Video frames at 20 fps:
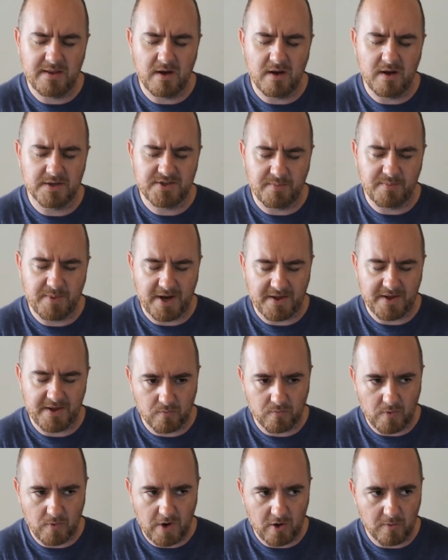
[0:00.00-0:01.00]
the osteopathic
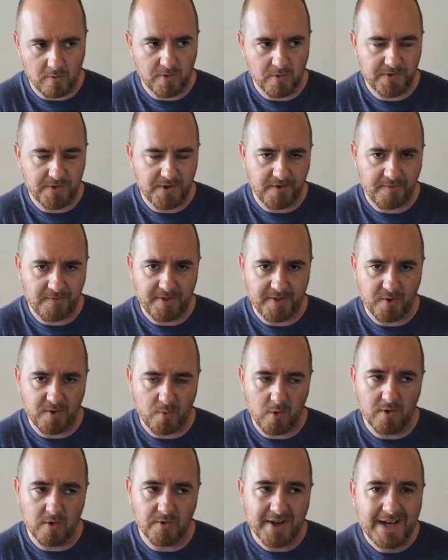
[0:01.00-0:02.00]
realm or the osteopathic
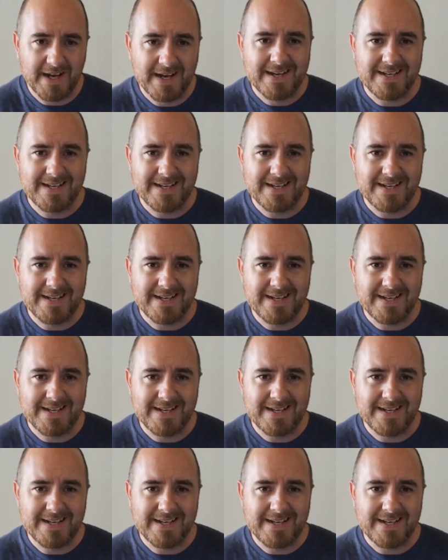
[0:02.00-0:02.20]
world